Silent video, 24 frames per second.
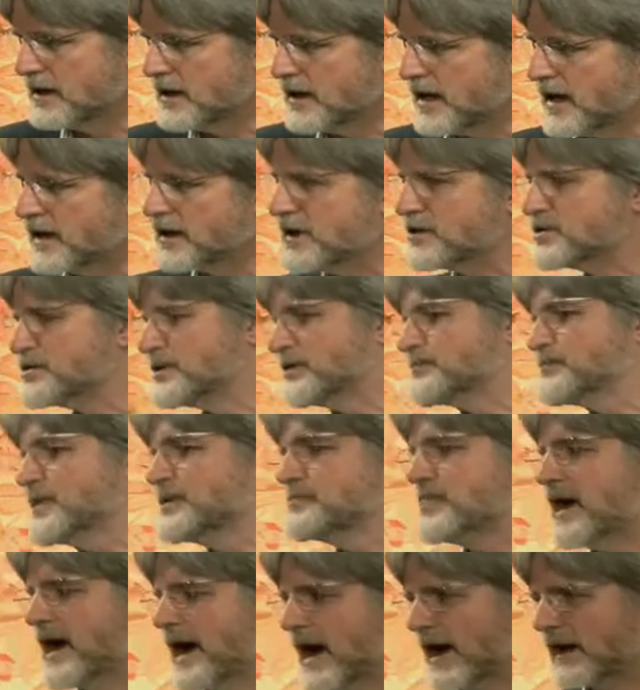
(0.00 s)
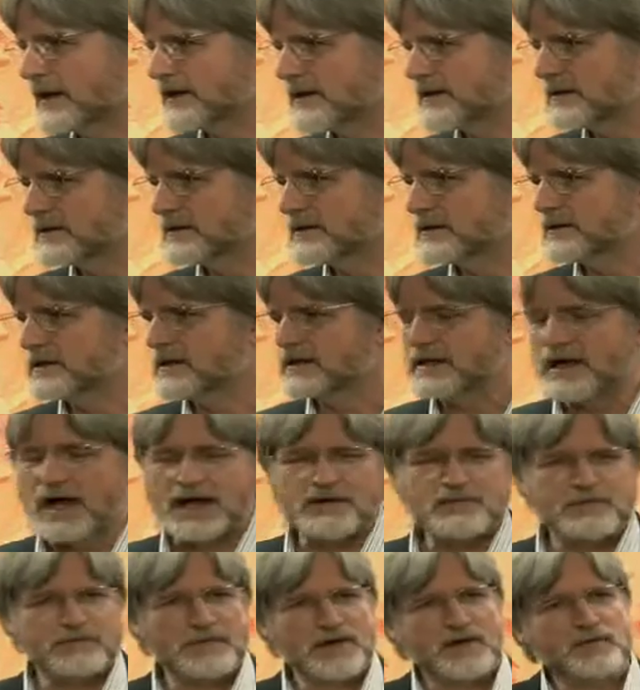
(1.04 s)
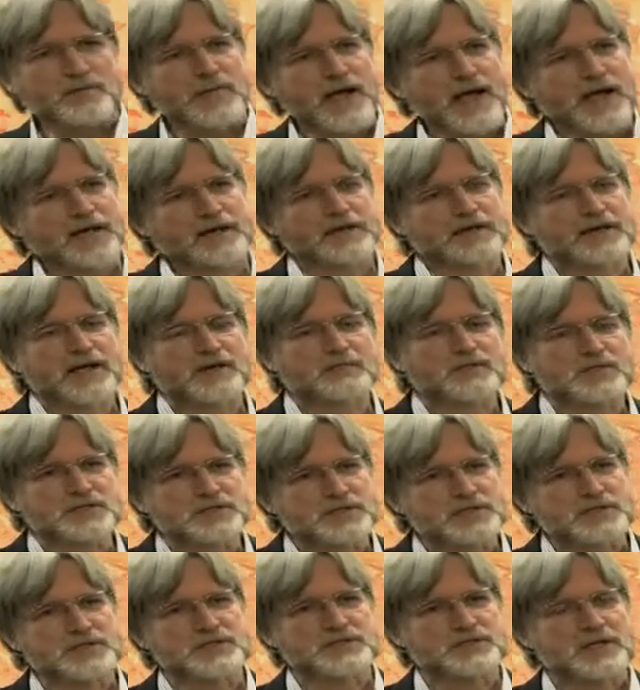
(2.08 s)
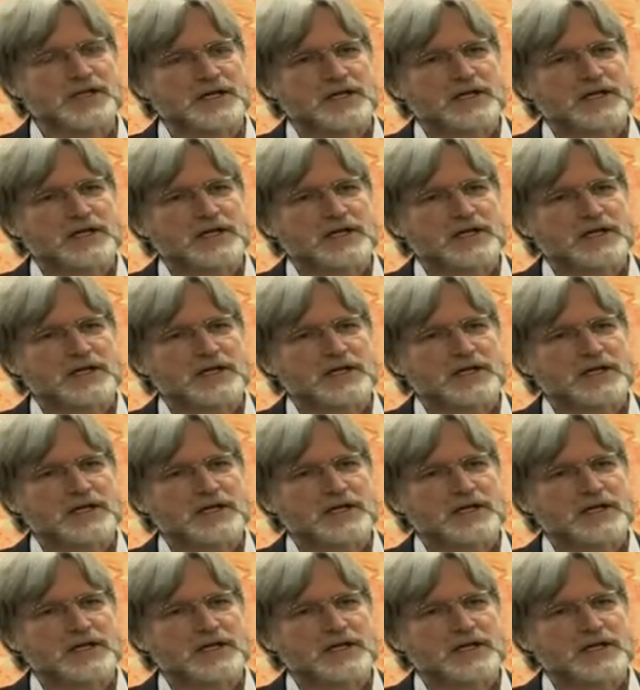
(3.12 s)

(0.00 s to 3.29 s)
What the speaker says: And it took me back. I fell back, and I was just,